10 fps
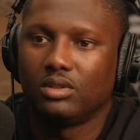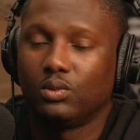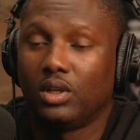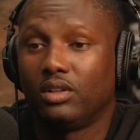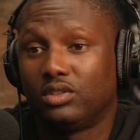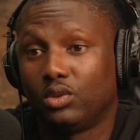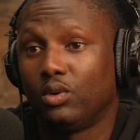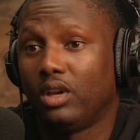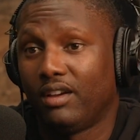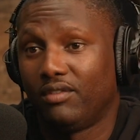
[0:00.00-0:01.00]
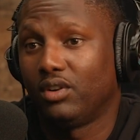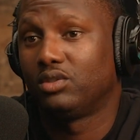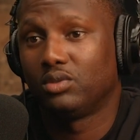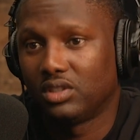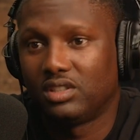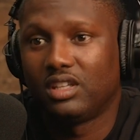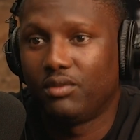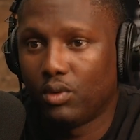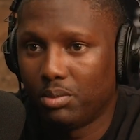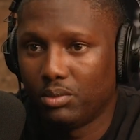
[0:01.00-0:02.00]
Well, so at first it just said
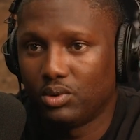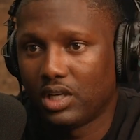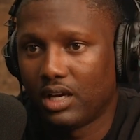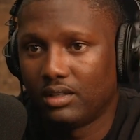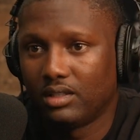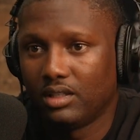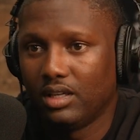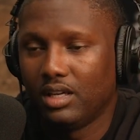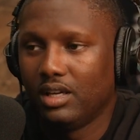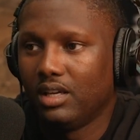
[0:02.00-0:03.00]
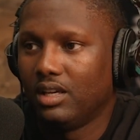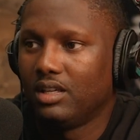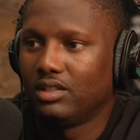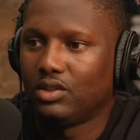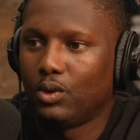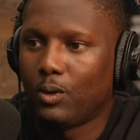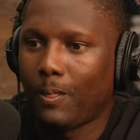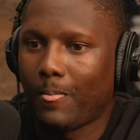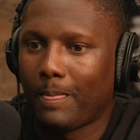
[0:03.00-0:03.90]
4 people shot. So,